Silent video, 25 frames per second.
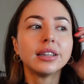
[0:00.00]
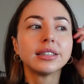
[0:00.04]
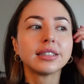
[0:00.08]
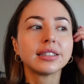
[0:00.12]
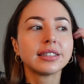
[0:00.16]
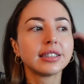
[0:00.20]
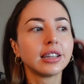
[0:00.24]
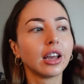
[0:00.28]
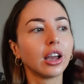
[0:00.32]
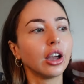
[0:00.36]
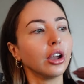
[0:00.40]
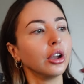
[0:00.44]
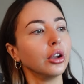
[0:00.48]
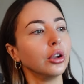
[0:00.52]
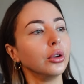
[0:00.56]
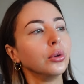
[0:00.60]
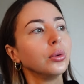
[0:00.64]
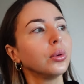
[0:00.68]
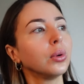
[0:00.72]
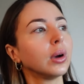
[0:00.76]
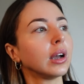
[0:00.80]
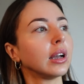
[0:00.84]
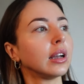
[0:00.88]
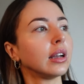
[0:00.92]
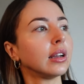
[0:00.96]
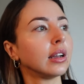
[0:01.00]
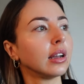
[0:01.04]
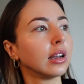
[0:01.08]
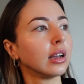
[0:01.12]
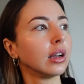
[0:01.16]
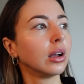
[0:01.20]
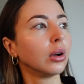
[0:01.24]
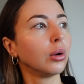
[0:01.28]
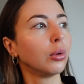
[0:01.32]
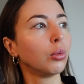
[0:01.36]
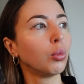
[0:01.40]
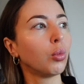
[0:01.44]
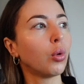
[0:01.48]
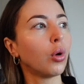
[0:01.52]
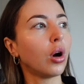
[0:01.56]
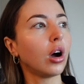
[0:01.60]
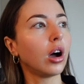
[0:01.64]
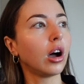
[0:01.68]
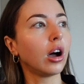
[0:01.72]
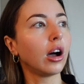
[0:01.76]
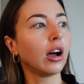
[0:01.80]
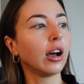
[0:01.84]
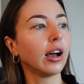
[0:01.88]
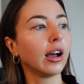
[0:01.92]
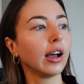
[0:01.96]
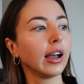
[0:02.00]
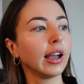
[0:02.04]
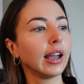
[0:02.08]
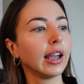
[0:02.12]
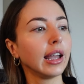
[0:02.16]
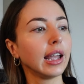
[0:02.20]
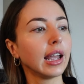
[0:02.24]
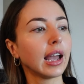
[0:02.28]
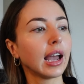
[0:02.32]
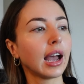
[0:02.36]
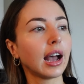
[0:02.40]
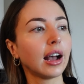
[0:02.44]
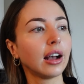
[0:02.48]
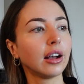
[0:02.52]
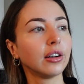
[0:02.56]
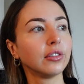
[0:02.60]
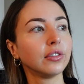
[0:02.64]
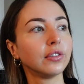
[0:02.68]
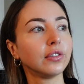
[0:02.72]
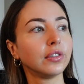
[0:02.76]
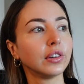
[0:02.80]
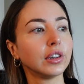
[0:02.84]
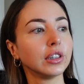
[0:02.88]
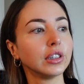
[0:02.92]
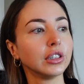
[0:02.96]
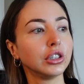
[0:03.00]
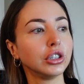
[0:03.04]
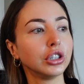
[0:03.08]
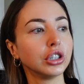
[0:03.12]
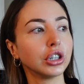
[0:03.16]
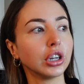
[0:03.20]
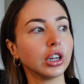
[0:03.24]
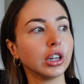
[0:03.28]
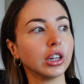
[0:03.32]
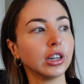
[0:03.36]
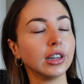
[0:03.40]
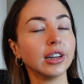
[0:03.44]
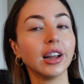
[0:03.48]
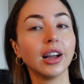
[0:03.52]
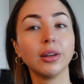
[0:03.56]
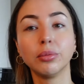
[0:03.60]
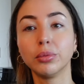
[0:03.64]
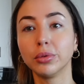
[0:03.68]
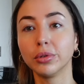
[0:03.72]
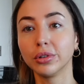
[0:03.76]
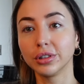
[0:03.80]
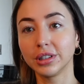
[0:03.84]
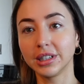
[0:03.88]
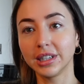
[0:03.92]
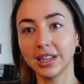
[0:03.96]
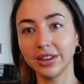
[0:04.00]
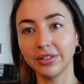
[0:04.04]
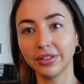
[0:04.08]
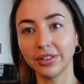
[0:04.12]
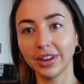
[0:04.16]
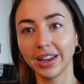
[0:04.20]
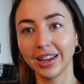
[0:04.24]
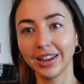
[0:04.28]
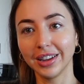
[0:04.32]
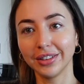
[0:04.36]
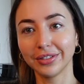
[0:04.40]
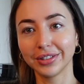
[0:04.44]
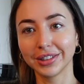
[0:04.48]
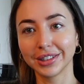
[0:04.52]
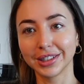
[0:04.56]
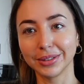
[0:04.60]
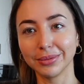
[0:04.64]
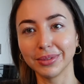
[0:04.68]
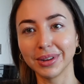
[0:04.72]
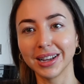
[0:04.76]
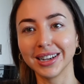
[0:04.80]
So what I have done, I've bought a TV for some